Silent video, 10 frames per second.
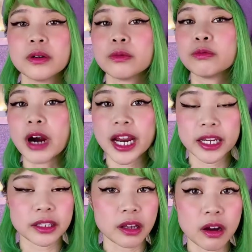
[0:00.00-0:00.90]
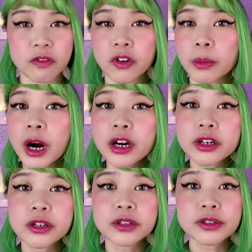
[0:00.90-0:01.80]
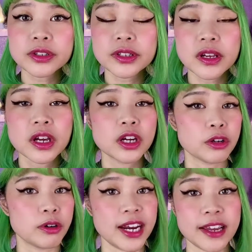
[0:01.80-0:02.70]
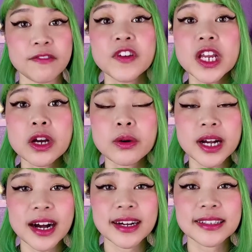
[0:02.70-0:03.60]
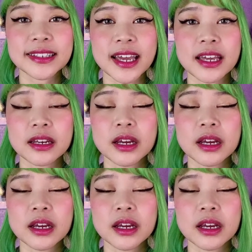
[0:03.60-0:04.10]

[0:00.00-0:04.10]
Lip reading: writing long-form articles, creating video content,